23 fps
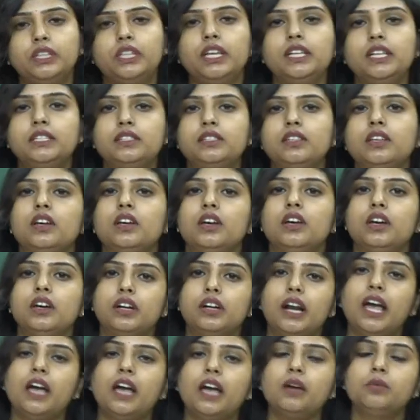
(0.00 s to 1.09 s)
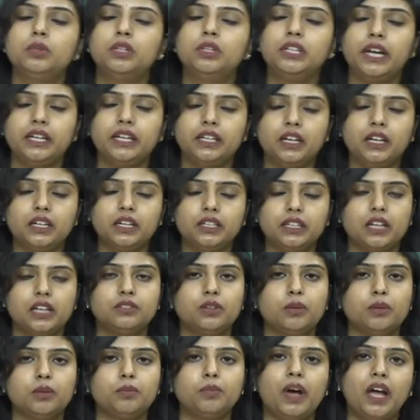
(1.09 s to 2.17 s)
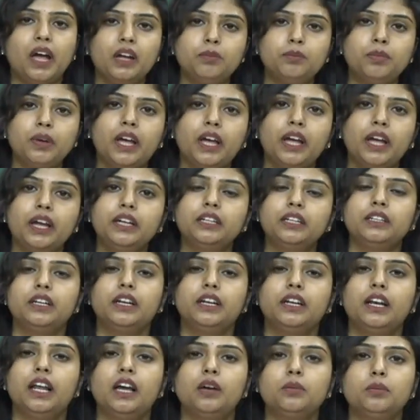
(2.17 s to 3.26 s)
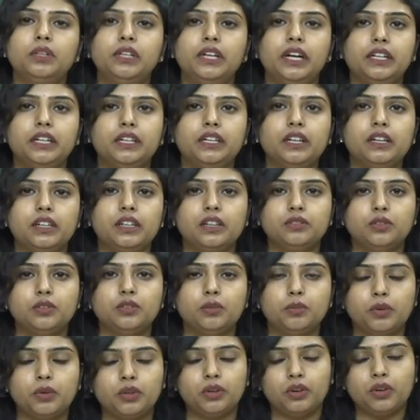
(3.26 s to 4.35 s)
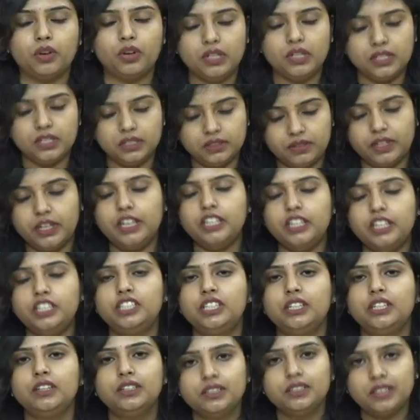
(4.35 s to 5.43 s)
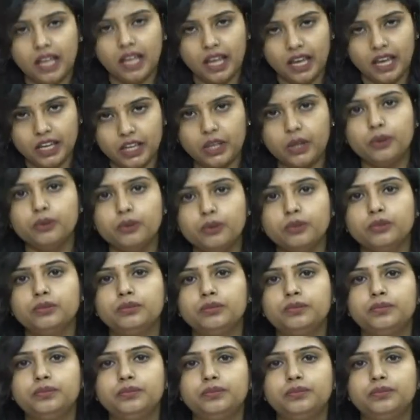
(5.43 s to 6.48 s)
with this, reliable data transfer, pipelined reliable data transfer protocol is finished. Thank you.